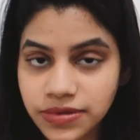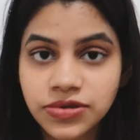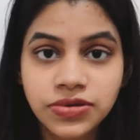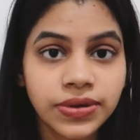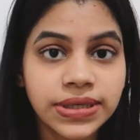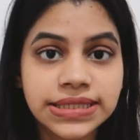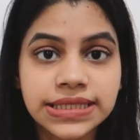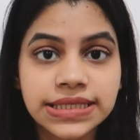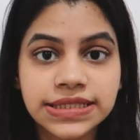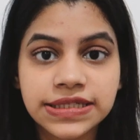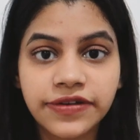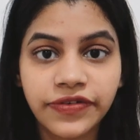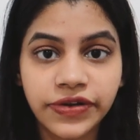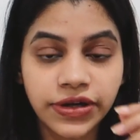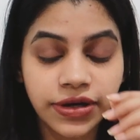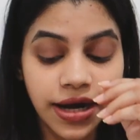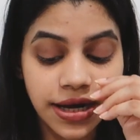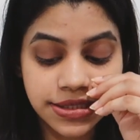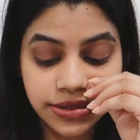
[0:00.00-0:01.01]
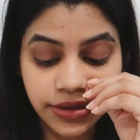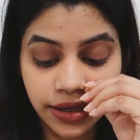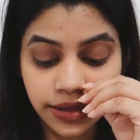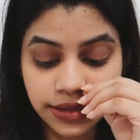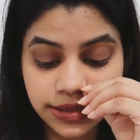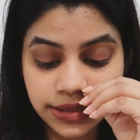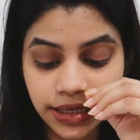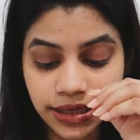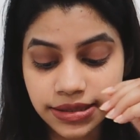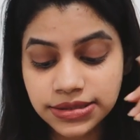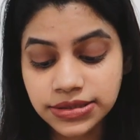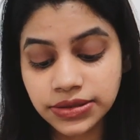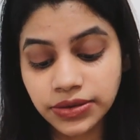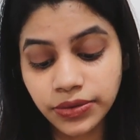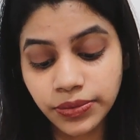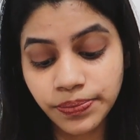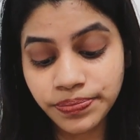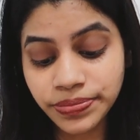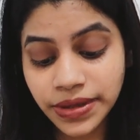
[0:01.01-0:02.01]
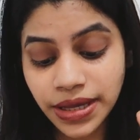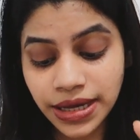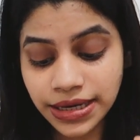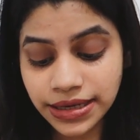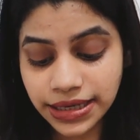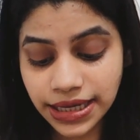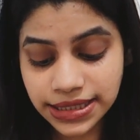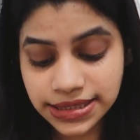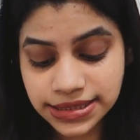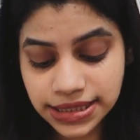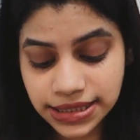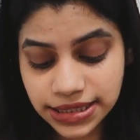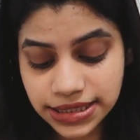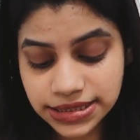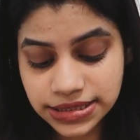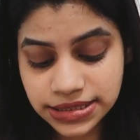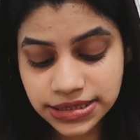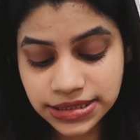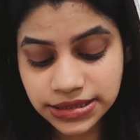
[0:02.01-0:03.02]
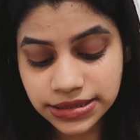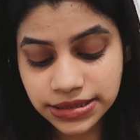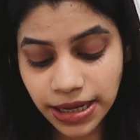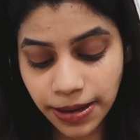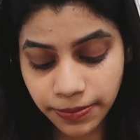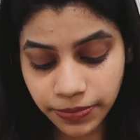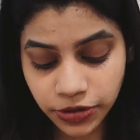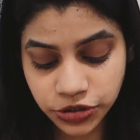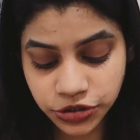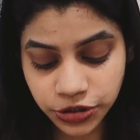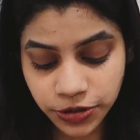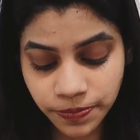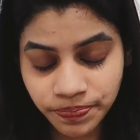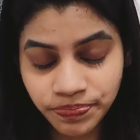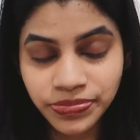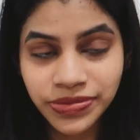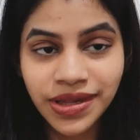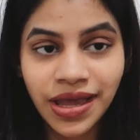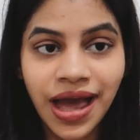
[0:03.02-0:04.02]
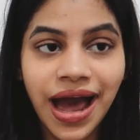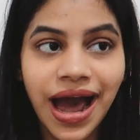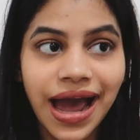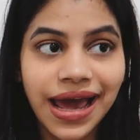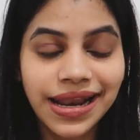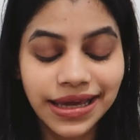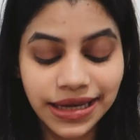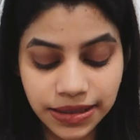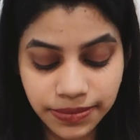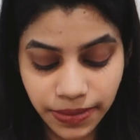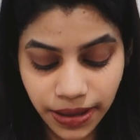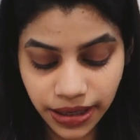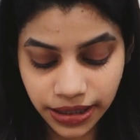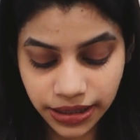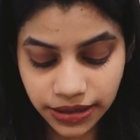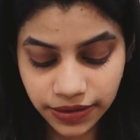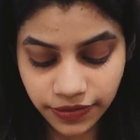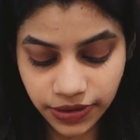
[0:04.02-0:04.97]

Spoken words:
so it's easy for you guys to understand. So next thing is temperature. I like my